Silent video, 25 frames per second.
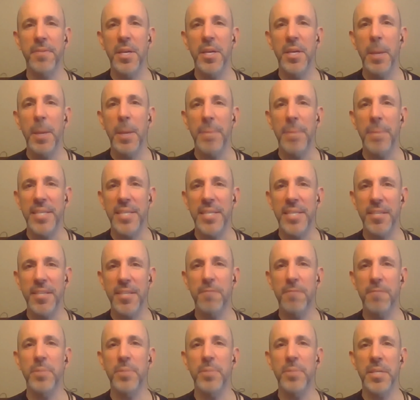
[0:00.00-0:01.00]
My
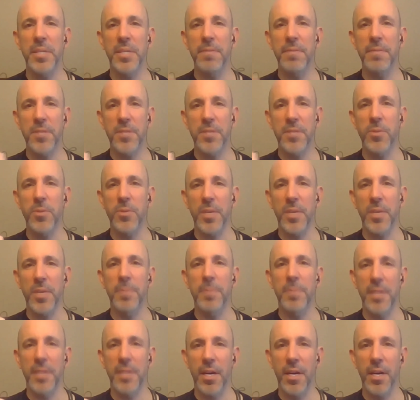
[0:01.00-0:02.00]
self-belief just went up a
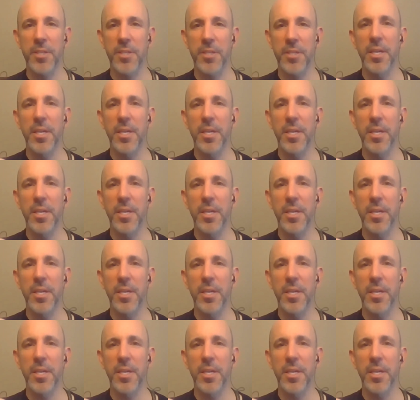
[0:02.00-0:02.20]
notch.